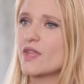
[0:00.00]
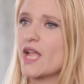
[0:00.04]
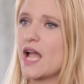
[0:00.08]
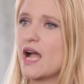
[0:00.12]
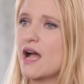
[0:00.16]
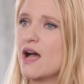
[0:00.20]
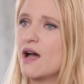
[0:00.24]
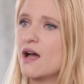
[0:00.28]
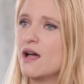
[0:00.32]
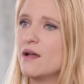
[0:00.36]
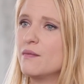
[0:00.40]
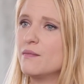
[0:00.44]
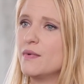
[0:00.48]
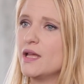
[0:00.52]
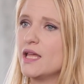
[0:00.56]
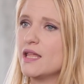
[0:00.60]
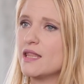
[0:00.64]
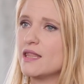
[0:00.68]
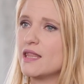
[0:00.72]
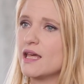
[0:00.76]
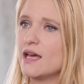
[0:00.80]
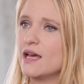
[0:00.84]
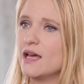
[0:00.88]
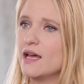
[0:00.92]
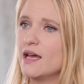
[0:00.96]

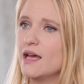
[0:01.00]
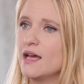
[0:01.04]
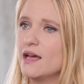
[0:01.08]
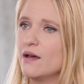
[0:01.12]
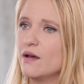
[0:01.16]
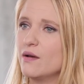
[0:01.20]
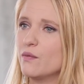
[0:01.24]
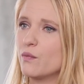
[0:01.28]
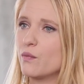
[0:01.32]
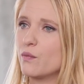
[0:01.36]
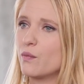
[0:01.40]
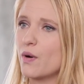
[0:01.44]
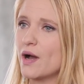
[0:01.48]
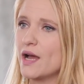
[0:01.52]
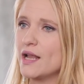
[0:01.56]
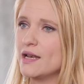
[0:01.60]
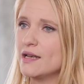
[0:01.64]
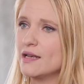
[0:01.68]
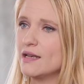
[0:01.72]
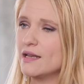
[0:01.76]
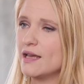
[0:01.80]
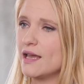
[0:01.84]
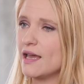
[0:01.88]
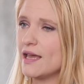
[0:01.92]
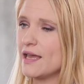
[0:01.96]
the
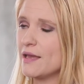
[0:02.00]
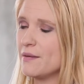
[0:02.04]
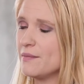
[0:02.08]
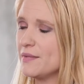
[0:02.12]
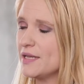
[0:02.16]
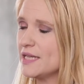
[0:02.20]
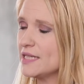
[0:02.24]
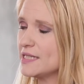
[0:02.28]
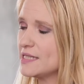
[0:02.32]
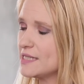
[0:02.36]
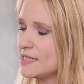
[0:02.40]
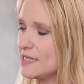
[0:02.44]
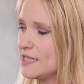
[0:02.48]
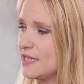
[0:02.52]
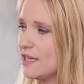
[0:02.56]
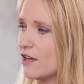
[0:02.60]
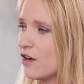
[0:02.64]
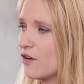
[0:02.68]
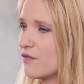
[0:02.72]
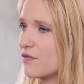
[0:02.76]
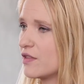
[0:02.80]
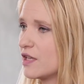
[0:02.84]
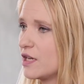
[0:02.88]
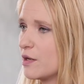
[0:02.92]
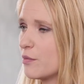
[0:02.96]
one MEC
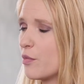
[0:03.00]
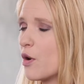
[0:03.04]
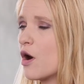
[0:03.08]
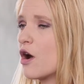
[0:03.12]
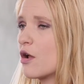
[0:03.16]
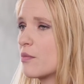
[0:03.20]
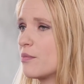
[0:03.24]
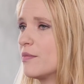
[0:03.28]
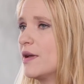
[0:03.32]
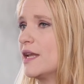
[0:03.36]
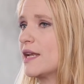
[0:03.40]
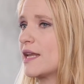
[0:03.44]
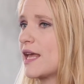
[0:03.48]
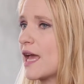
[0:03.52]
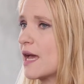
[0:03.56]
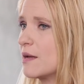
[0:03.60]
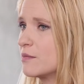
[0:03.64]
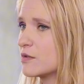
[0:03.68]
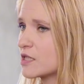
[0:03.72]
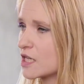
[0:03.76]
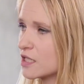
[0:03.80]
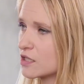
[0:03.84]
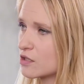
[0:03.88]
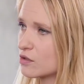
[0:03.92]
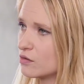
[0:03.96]
of the department came
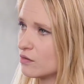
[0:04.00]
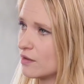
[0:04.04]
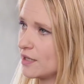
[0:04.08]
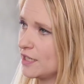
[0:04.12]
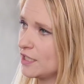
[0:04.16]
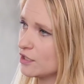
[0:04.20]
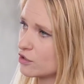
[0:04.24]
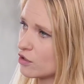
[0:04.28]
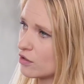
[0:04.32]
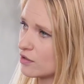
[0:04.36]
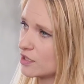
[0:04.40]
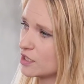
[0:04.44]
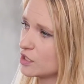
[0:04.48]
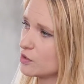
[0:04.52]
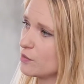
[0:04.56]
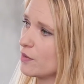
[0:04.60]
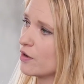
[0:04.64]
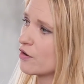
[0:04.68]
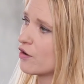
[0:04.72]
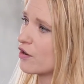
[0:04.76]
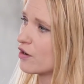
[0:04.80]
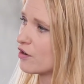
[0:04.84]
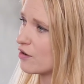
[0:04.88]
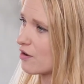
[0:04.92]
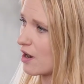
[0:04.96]
to our school and he told us we are
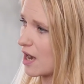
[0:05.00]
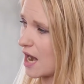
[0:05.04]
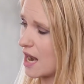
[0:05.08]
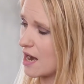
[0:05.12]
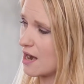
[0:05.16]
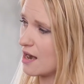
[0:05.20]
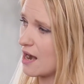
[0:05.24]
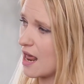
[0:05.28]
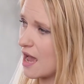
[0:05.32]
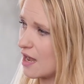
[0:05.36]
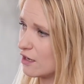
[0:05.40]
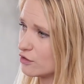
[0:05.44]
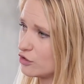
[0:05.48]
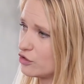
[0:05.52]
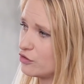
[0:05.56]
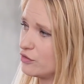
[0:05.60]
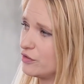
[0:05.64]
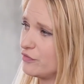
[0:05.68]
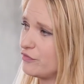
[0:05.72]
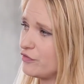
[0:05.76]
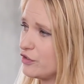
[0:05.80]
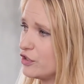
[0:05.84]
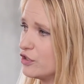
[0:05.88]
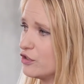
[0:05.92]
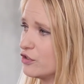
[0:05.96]
not allowed to
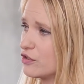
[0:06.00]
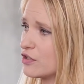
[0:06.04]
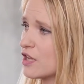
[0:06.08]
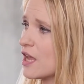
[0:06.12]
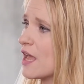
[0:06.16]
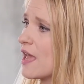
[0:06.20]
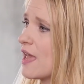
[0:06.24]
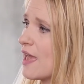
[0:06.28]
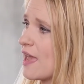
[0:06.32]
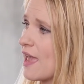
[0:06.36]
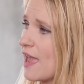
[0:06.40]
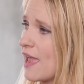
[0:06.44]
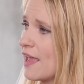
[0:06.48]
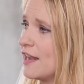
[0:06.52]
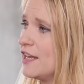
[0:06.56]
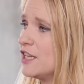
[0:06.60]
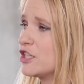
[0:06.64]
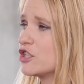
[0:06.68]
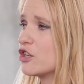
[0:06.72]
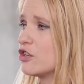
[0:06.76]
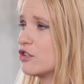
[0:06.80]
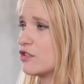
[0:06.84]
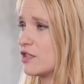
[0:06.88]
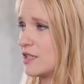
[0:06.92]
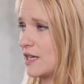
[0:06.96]
refuse any
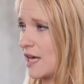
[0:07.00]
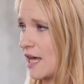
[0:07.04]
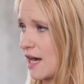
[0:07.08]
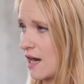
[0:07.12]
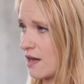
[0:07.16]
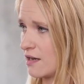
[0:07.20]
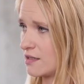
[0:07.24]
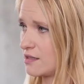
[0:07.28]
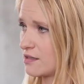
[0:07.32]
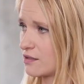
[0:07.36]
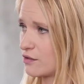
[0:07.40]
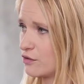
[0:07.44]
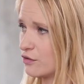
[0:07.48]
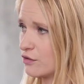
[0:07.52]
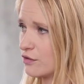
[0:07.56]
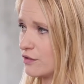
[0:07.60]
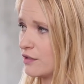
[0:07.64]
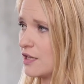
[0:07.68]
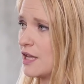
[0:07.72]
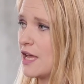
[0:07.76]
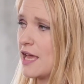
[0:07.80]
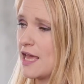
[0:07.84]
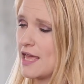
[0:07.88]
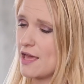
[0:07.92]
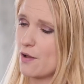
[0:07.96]
children at our school.
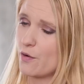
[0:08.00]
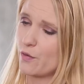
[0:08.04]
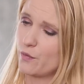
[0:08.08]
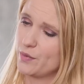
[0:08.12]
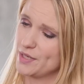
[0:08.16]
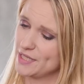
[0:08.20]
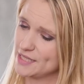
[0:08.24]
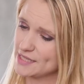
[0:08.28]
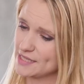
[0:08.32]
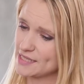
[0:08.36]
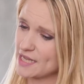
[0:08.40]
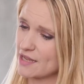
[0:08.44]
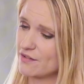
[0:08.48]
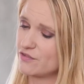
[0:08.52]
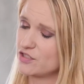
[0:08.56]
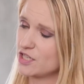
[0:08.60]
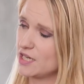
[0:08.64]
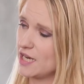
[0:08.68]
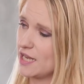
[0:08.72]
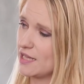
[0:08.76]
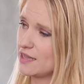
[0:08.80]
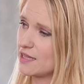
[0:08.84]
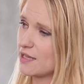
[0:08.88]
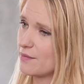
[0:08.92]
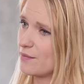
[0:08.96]
We just have to
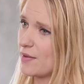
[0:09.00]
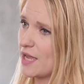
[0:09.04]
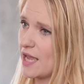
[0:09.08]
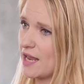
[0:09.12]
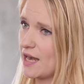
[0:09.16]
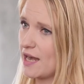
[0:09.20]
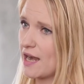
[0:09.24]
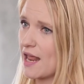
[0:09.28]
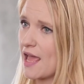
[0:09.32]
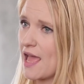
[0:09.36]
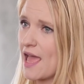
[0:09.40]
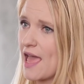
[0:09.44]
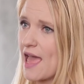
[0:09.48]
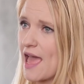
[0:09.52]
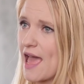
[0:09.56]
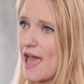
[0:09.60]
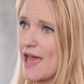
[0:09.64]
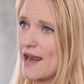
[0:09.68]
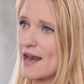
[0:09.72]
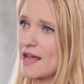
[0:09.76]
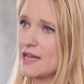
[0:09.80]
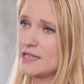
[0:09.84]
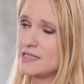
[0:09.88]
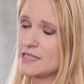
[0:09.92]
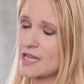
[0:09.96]
let them in.
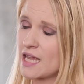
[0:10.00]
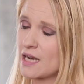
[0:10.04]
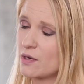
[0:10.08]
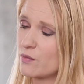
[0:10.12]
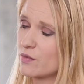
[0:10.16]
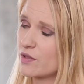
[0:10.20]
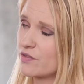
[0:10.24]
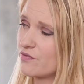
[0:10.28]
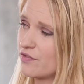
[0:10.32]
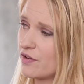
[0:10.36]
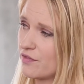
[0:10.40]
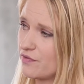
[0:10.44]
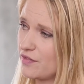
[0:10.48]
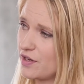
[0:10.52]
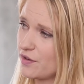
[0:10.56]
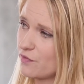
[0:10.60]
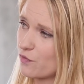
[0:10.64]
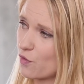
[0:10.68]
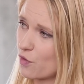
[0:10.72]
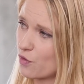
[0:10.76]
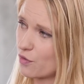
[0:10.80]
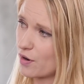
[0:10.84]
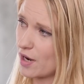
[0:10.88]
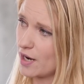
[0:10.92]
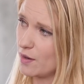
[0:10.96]
And I sat with
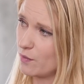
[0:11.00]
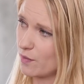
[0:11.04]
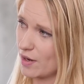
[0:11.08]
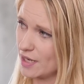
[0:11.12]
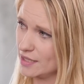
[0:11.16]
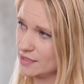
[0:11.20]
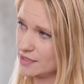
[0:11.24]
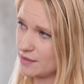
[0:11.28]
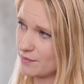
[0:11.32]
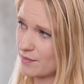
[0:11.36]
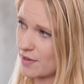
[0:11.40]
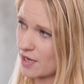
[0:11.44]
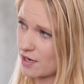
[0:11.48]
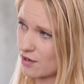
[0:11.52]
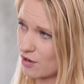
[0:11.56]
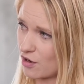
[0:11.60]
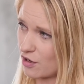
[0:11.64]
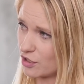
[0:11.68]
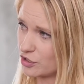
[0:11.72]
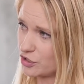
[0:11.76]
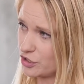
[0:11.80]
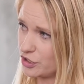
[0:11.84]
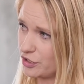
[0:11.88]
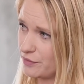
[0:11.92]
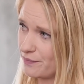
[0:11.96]
54 grade 1s in my
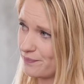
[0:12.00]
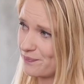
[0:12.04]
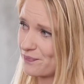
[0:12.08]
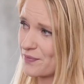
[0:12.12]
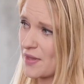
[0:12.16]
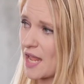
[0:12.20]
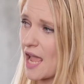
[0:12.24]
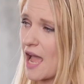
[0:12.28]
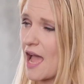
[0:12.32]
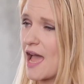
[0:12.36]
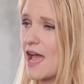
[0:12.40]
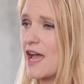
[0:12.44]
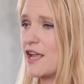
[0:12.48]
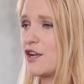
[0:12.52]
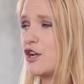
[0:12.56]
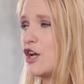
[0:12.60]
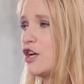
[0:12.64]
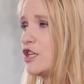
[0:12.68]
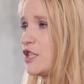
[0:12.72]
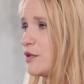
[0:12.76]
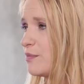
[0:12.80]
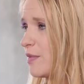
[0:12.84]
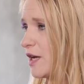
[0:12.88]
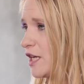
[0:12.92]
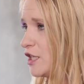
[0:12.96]
classroom. I had no
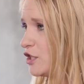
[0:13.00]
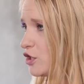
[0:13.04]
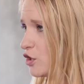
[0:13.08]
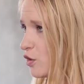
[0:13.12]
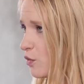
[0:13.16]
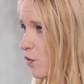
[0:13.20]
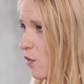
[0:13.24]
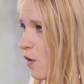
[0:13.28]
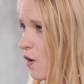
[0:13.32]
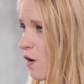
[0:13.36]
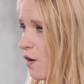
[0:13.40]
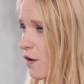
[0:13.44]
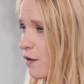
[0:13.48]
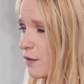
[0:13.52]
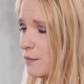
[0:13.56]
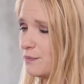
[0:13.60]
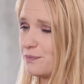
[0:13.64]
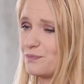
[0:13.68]
space to walk.